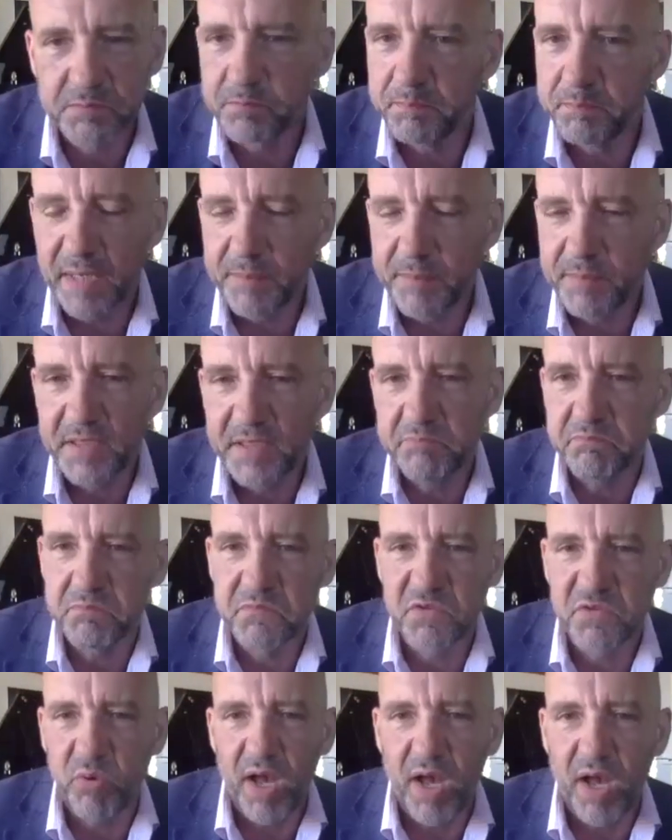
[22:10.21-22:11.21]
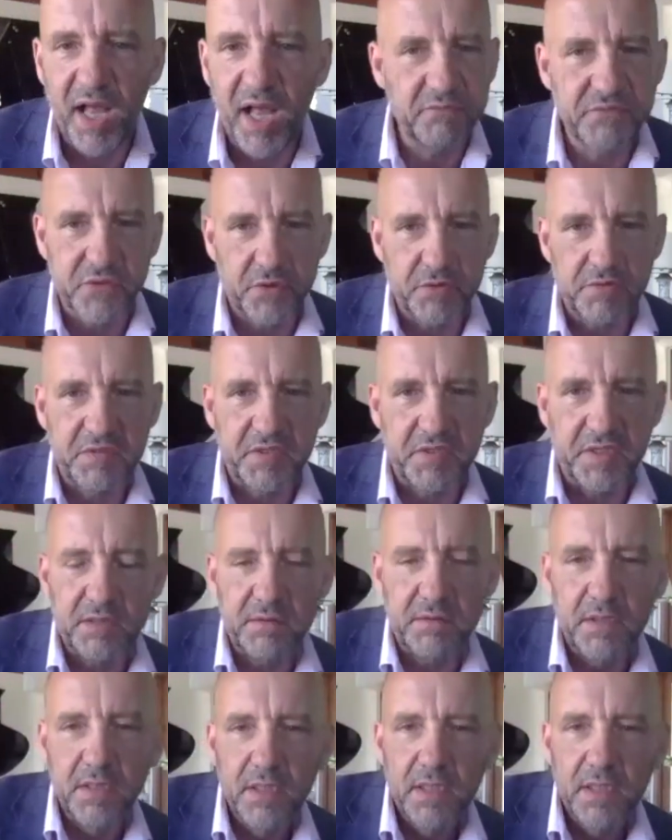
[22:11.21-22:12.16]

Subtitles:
maybe 12, 13.